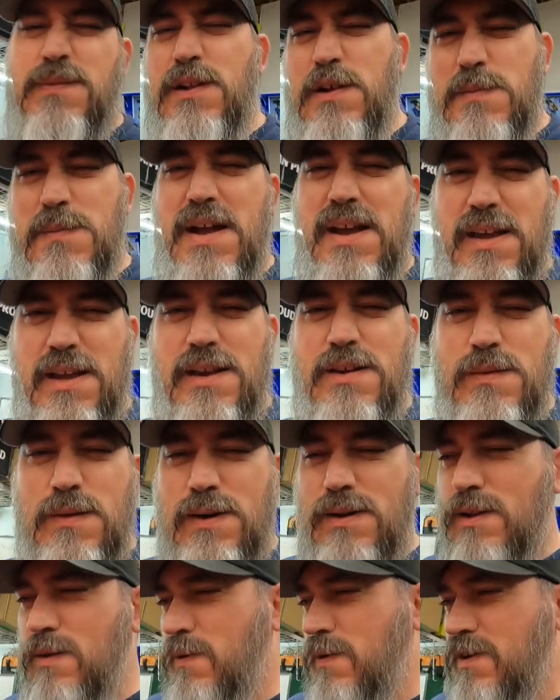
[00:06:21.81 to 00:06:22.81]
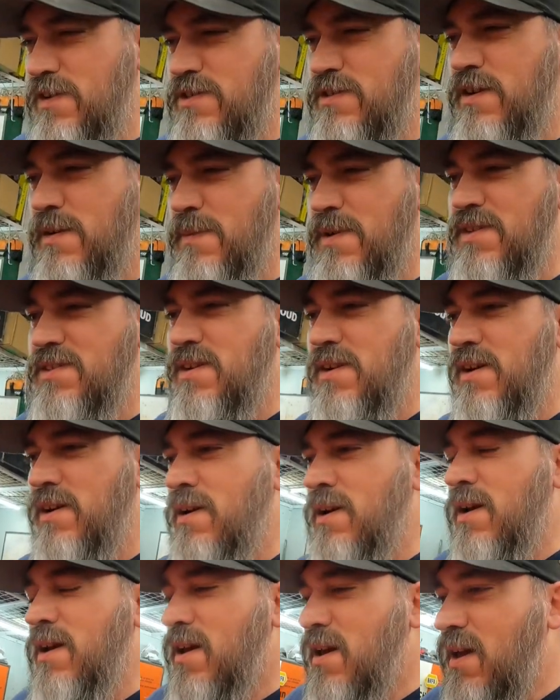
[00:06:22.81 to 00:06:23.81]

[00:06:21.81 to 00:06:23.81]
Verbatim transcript: flow back into our lower extremities here.